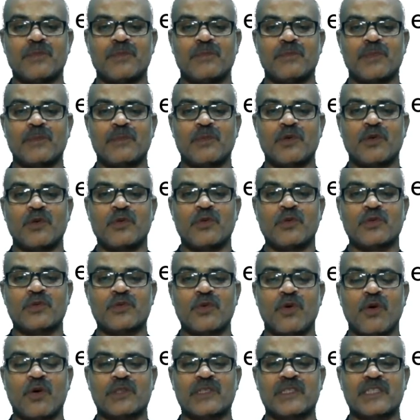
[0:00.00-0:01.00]
produce
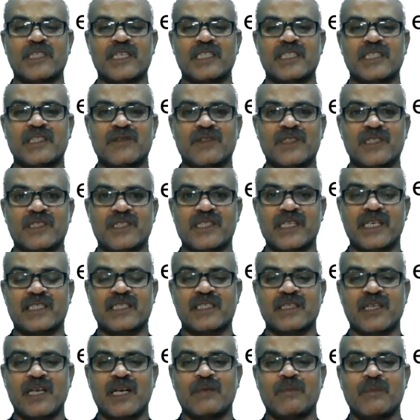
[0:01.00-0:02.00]
oxidative
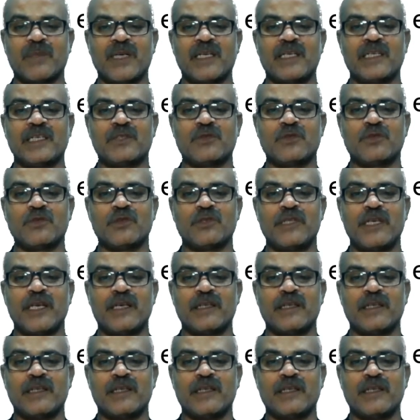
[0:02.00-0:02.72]
stress and may lead to